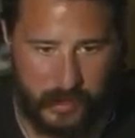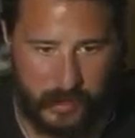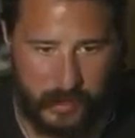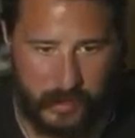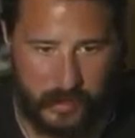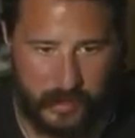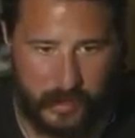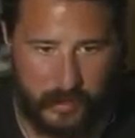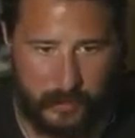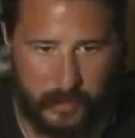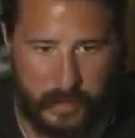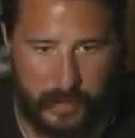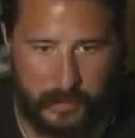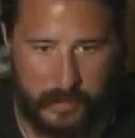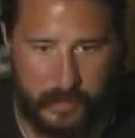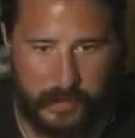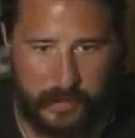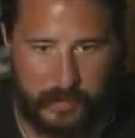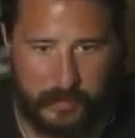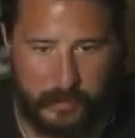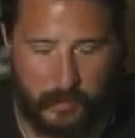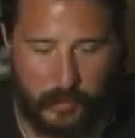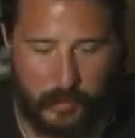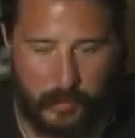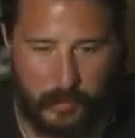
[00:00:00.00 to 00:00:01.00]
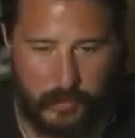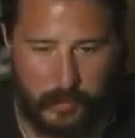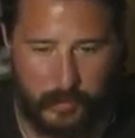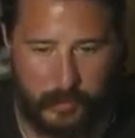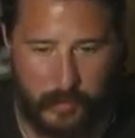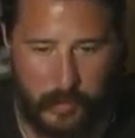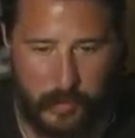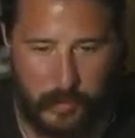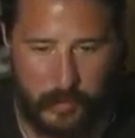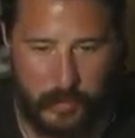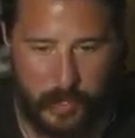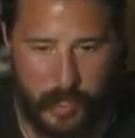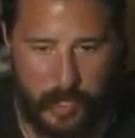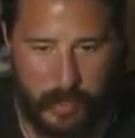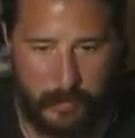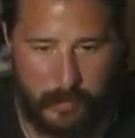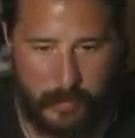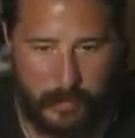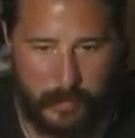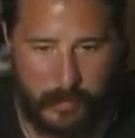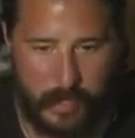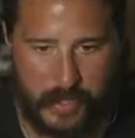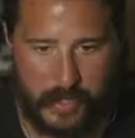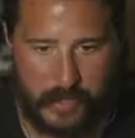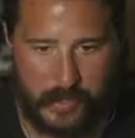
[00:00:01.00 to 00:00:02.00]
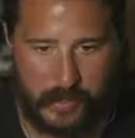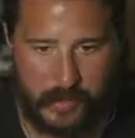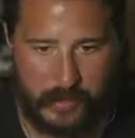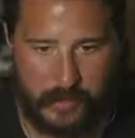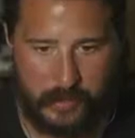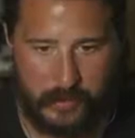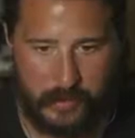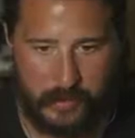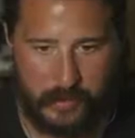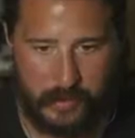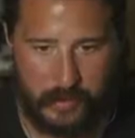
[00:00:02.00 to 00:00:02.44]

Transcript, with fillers: it'll be a much more smooth operation.